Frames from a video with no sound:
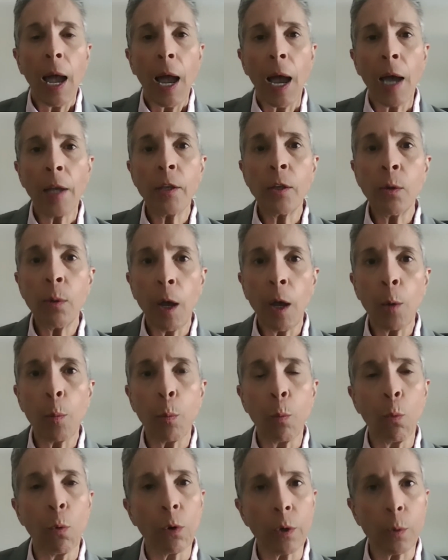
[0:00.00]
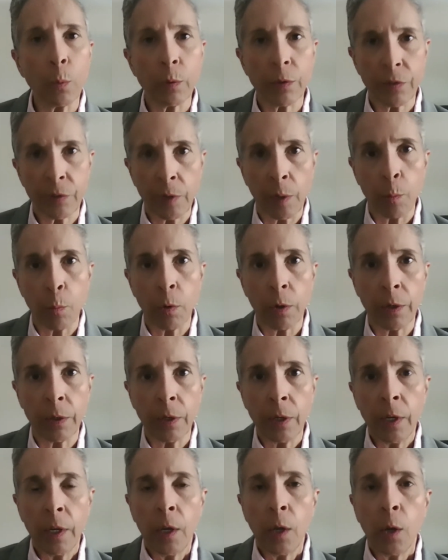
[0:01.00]
How do you help work with
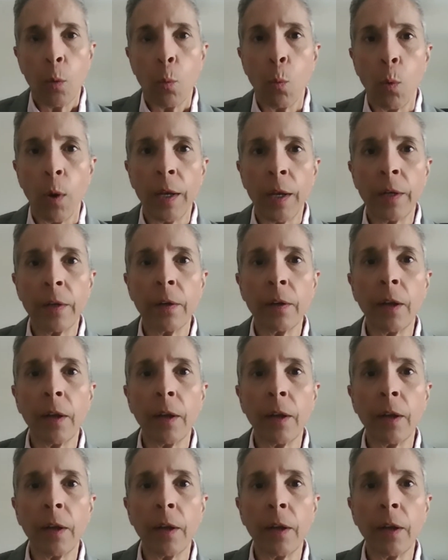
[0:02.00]
someone when